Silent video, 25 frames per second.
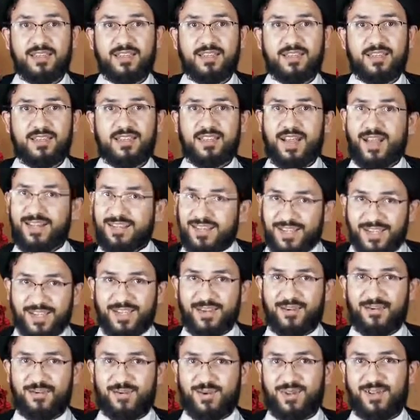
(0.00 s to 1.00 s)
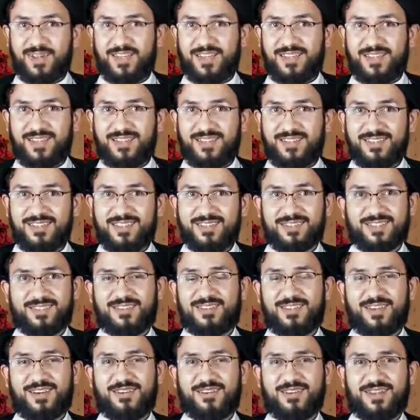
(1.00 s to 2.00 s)
not equally
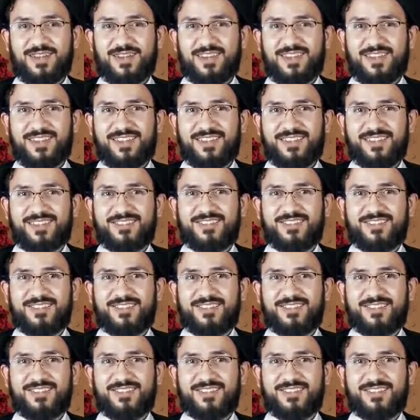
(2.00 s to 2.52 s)
necessarily.